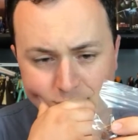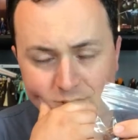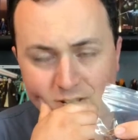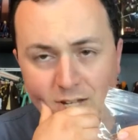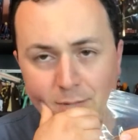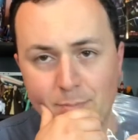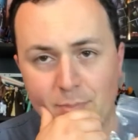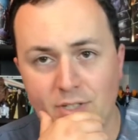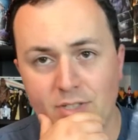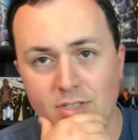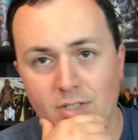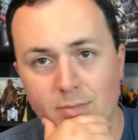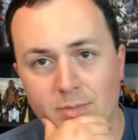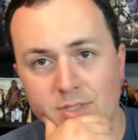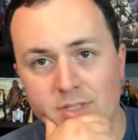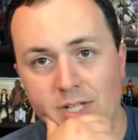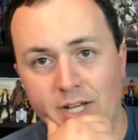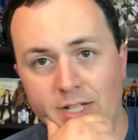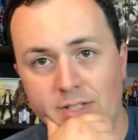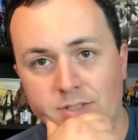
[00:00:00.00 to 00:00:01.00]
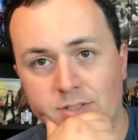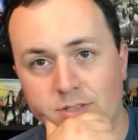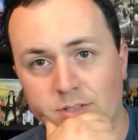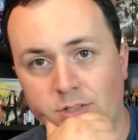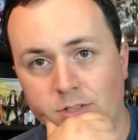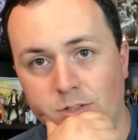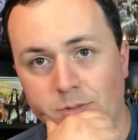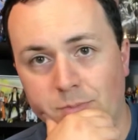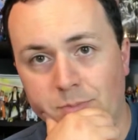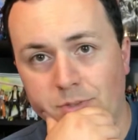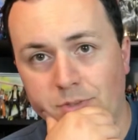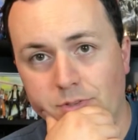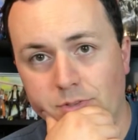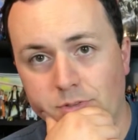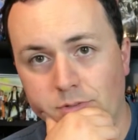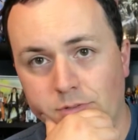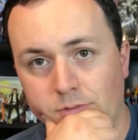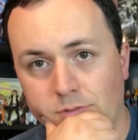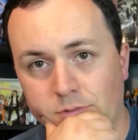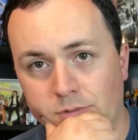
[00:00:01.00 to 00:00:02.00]
I picked up this head sculpt.
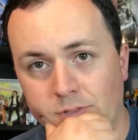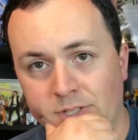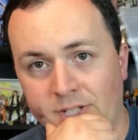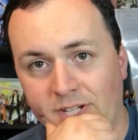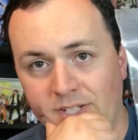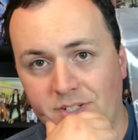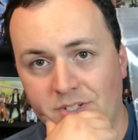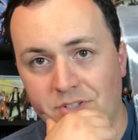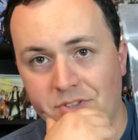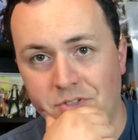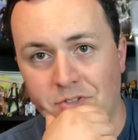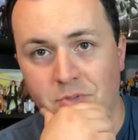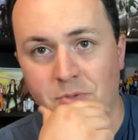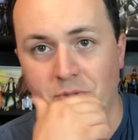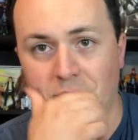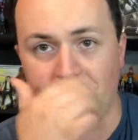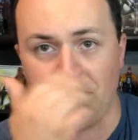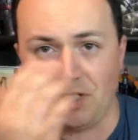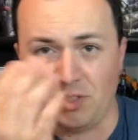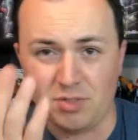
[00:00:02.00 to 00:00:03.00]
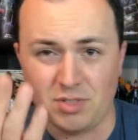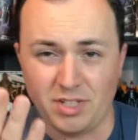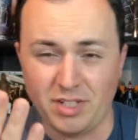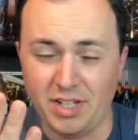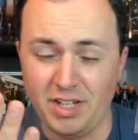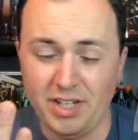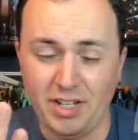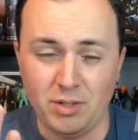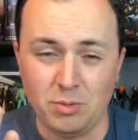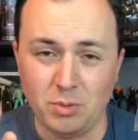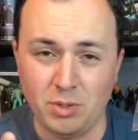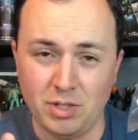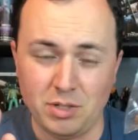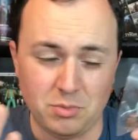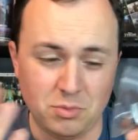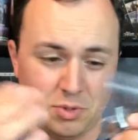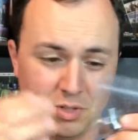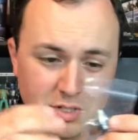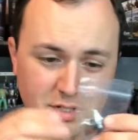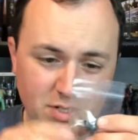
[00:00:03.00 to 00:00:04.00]
The guy just threw it in. I was like, hey,
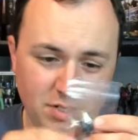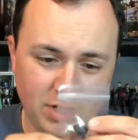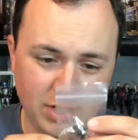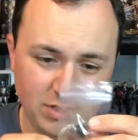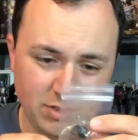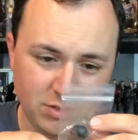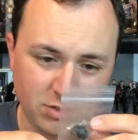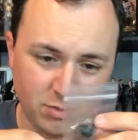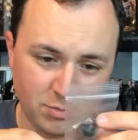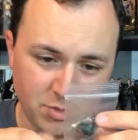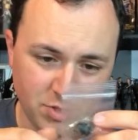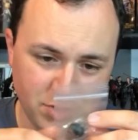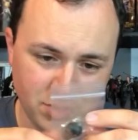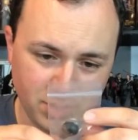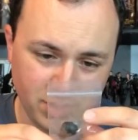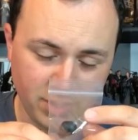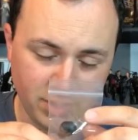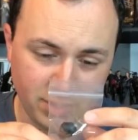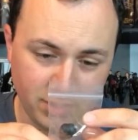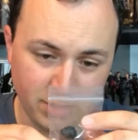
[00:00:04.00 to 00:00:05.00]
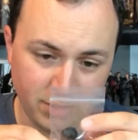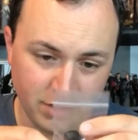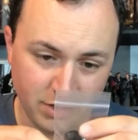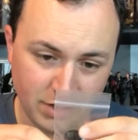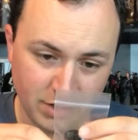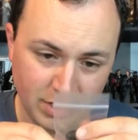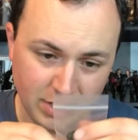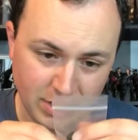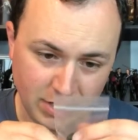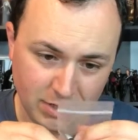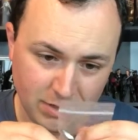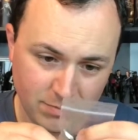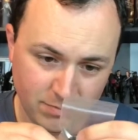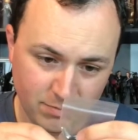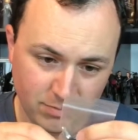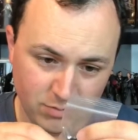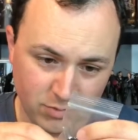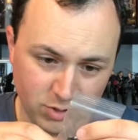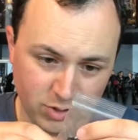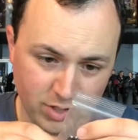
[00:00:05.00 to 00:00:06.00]
what is this head sculpt just sitting here?
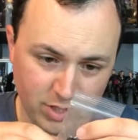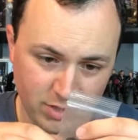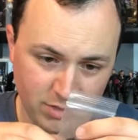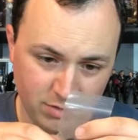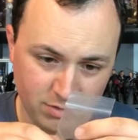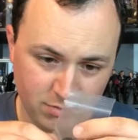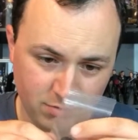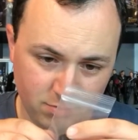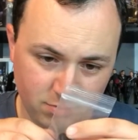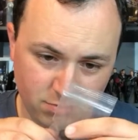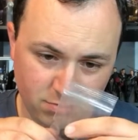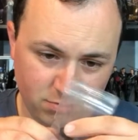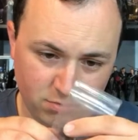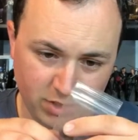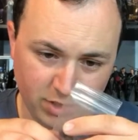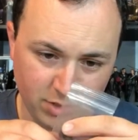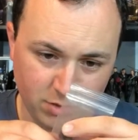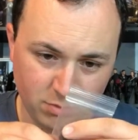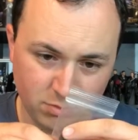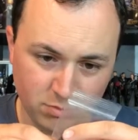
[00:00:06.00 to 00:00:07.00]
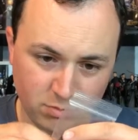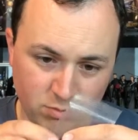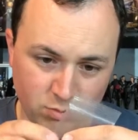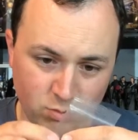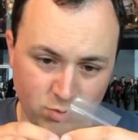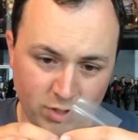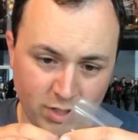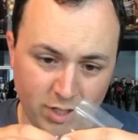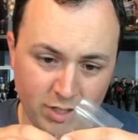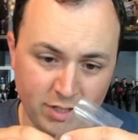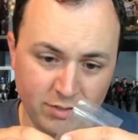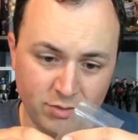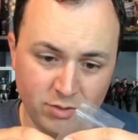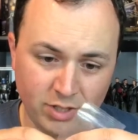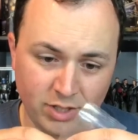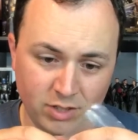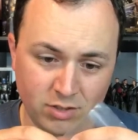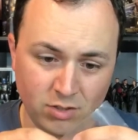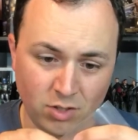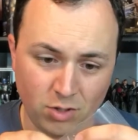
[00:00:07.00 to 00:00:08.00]
Do you guys, like, can I give you
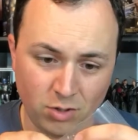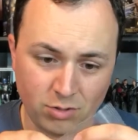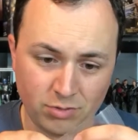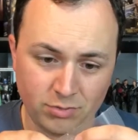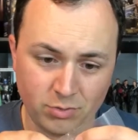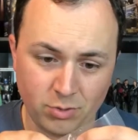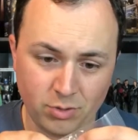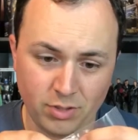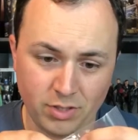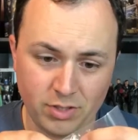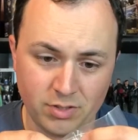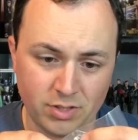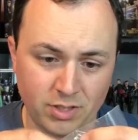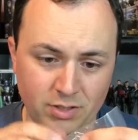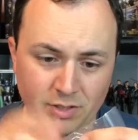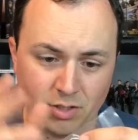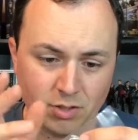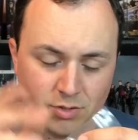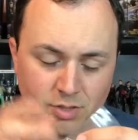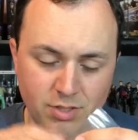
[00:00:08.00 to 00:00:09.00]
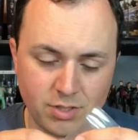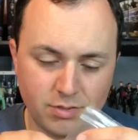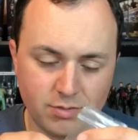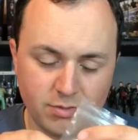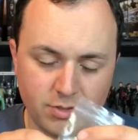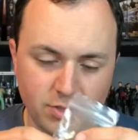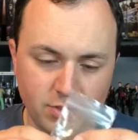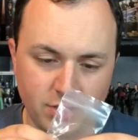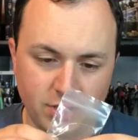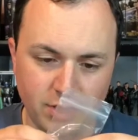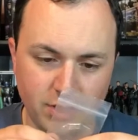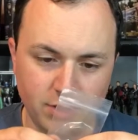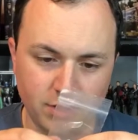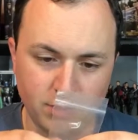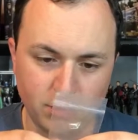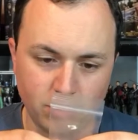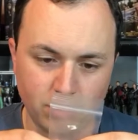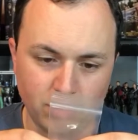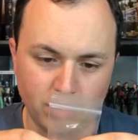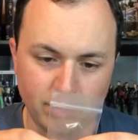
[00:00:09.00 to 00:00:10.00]
like $1 for it? He's like, no, just take it.
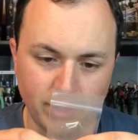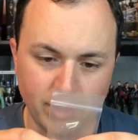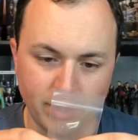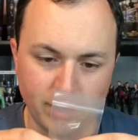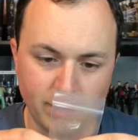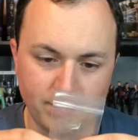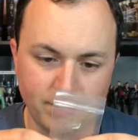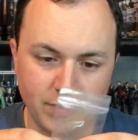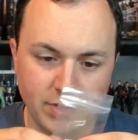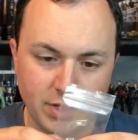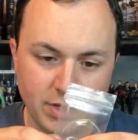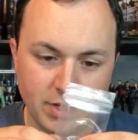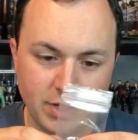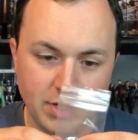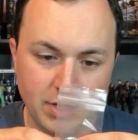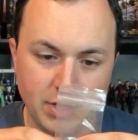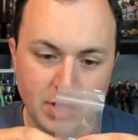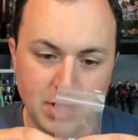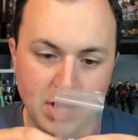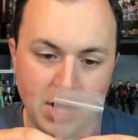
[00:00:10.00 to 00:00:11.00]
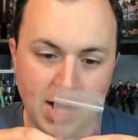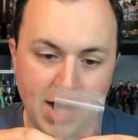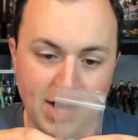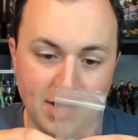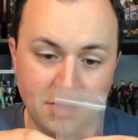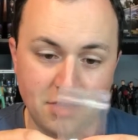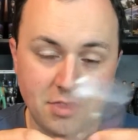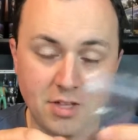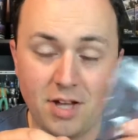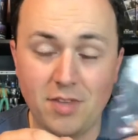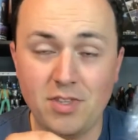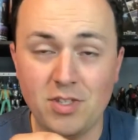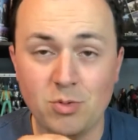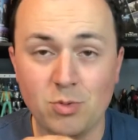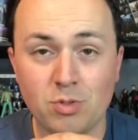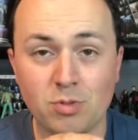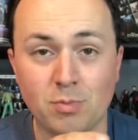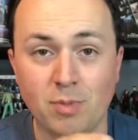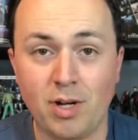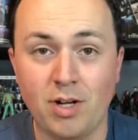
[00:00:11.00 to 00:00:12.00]
Don't worry about it. I thought this
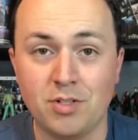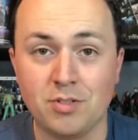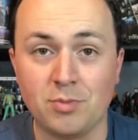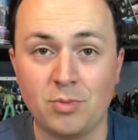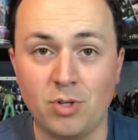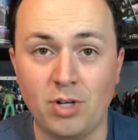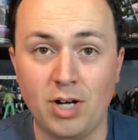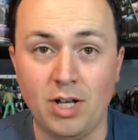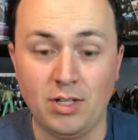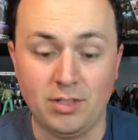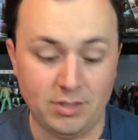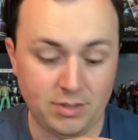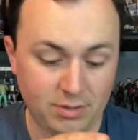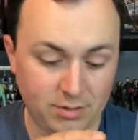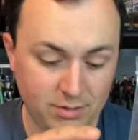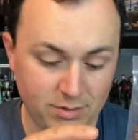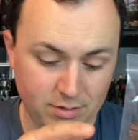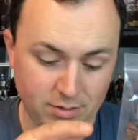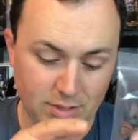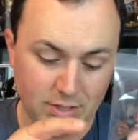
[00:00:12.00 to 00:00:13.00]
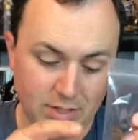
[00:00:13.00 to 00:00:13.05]
was Miles Morales.